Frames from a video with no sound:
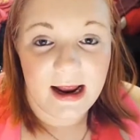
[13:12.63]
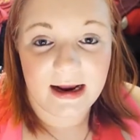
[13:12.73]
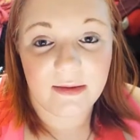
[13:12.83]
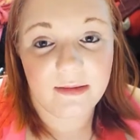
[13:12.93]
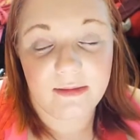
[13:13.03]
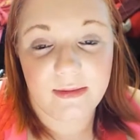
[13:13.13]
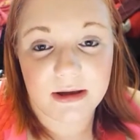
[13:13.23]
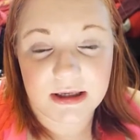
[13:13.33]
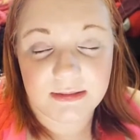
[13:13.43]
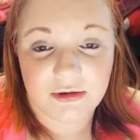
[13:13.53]
and can be
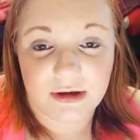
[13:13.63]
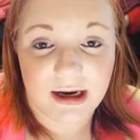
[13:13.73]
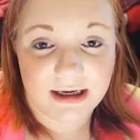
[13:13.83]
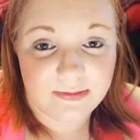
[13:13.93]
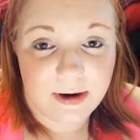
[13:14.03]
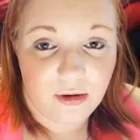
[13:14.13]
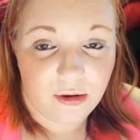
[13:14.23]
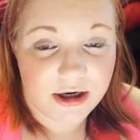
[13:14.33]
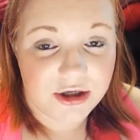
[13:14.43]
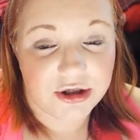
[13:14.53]
built up to a nice bright
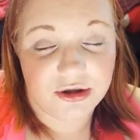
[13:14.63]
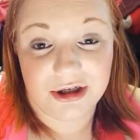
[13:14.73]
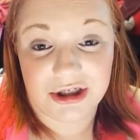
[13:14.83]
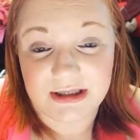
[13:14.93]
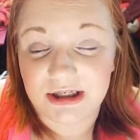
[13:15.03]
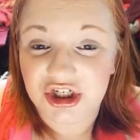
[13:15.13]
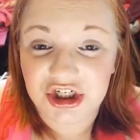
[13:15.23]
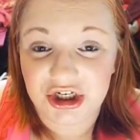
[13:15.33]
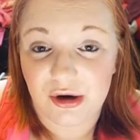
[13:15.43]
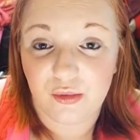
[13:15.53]
orange or to just a
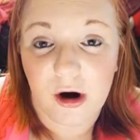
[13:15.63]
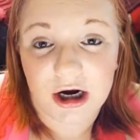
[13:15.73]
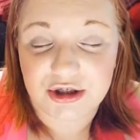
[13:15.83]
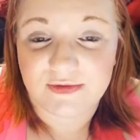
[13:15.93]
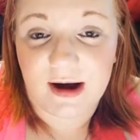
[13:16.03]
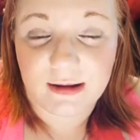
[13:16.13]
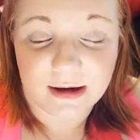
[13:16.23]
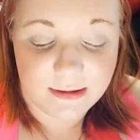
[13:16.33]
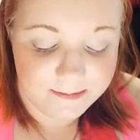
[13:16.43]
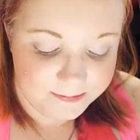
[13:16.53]
sheer wash of
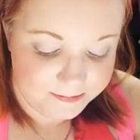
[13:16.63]
color.